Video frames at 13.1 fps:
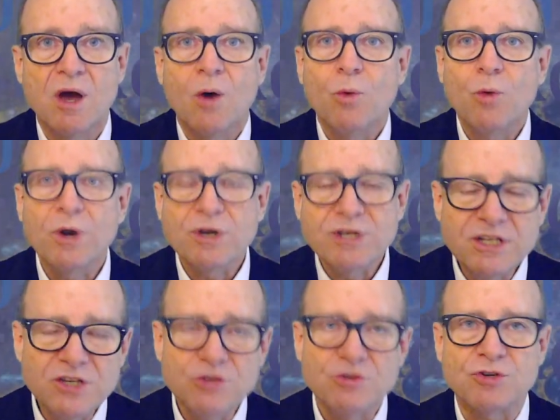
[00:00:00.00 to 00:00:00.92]
Where
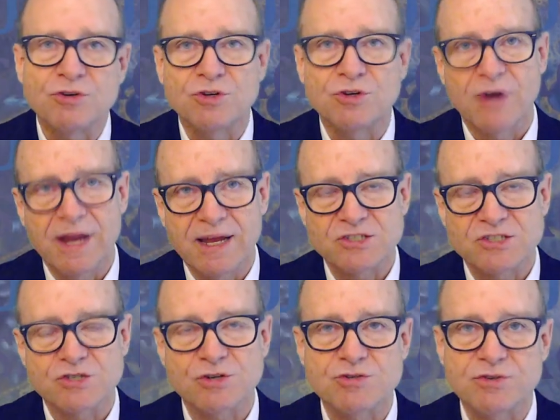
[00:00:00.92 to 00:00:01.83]
did you do your hand
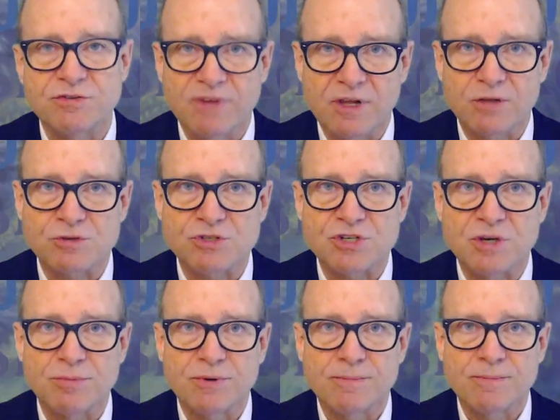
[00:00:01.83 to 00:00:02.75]
surgery
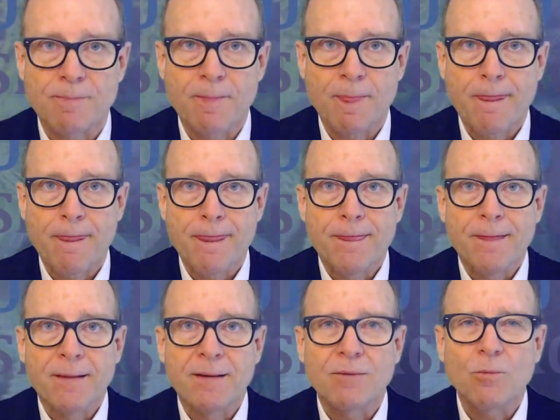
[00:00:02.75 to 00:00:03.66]
fellowship?
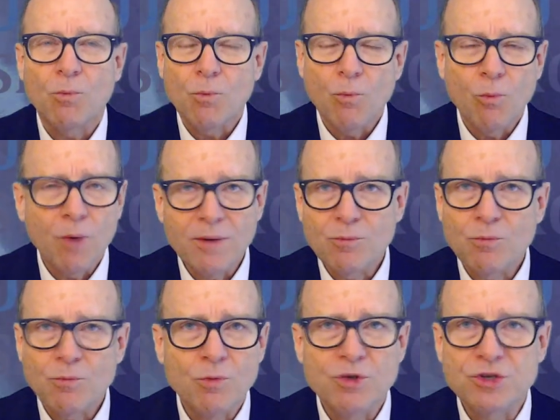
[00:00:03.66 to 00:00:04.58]

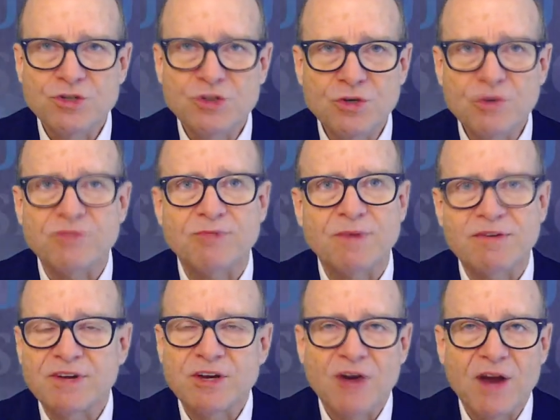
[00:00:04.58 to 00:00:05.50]
What will you do if my
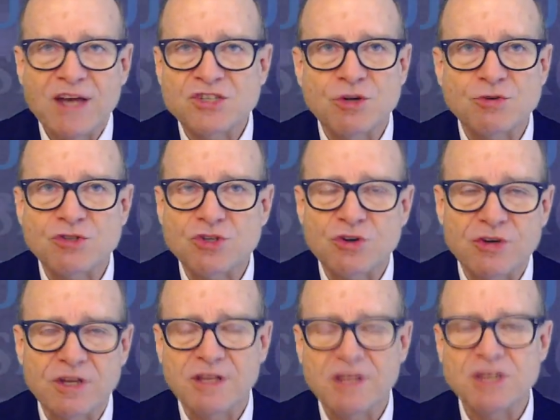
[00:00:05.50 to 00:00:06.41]
finger has no
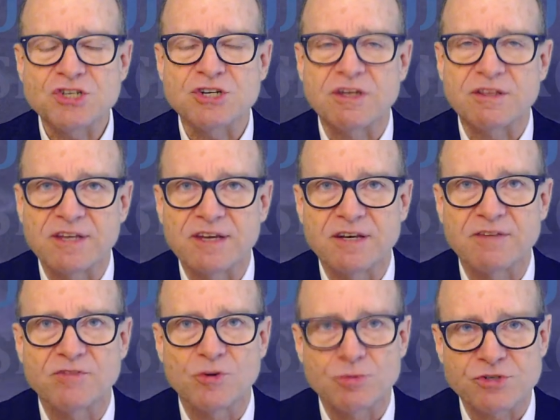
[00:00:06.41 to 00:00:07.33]
circulation at the end
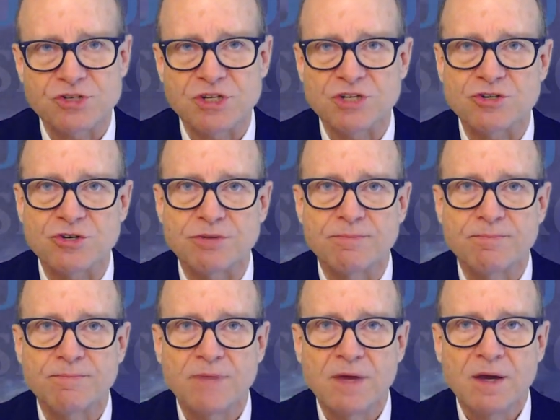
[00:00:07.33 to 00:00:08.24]
of your procedure?
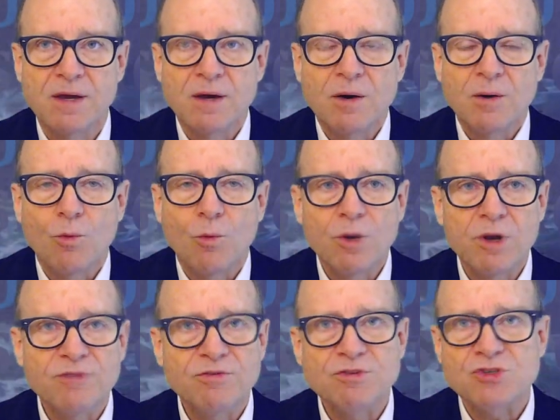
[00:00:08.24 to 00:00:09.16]
What
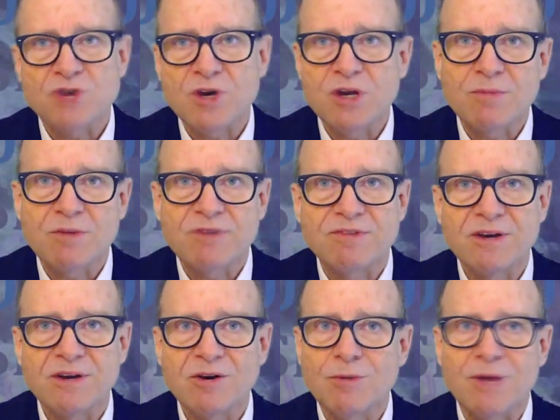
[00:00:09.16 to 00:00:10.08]
if you straighten my
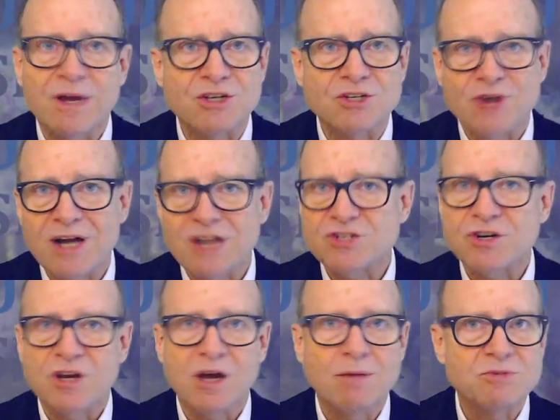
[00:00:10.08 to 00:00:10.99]
finger and my contracture
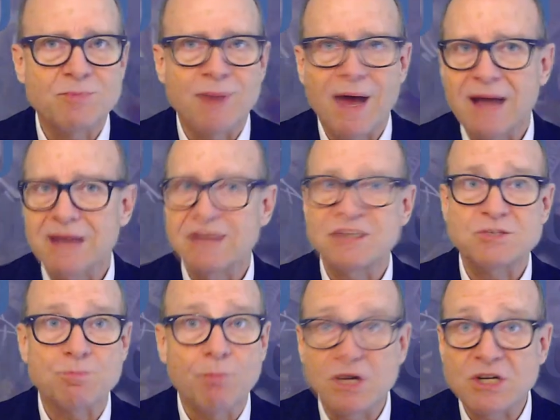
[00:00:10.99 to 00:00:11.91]
comes back and is
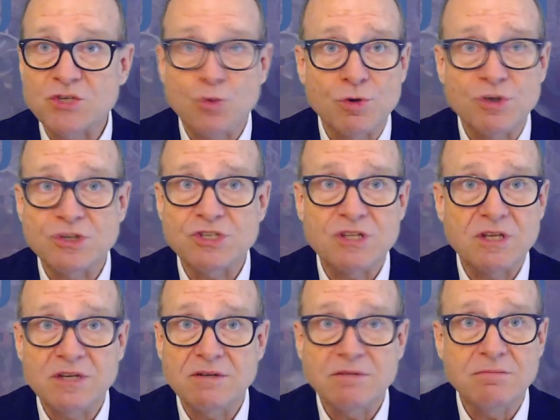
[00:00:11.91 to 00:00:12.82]
much worse
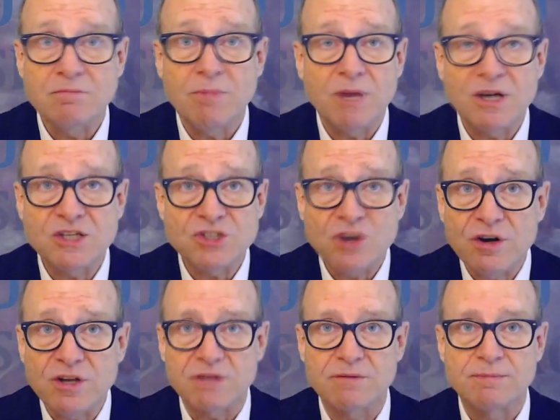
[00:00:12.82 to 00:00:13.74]
than I
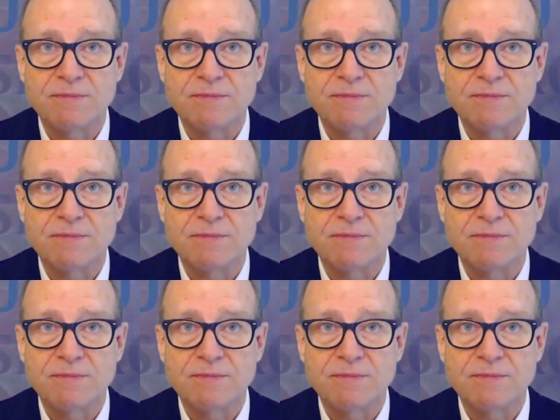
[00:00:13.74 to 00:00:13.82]
started?